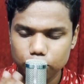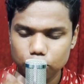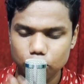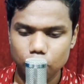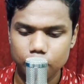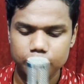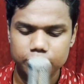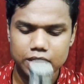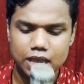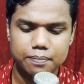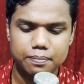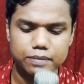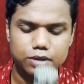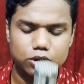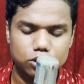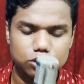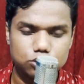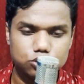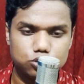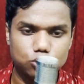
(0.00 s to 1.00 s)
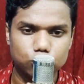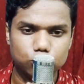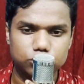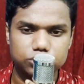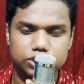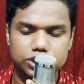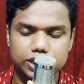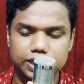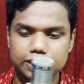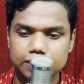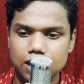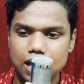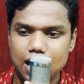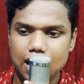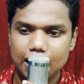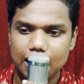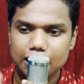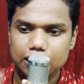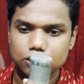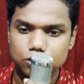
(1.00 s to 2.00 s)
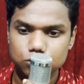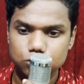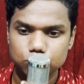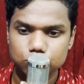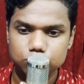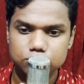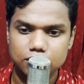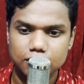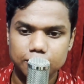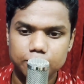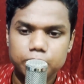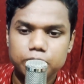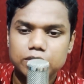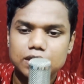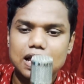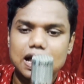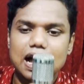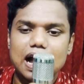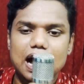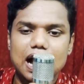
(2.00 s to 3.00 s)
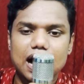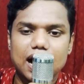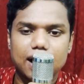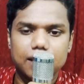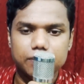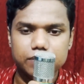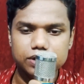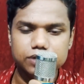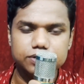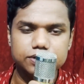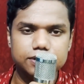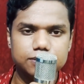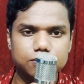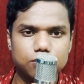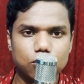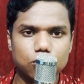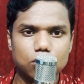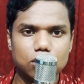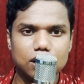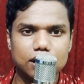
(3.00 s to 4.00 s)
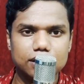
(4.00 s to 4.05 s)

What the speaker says: because Zhou Shen do some amazing vocal,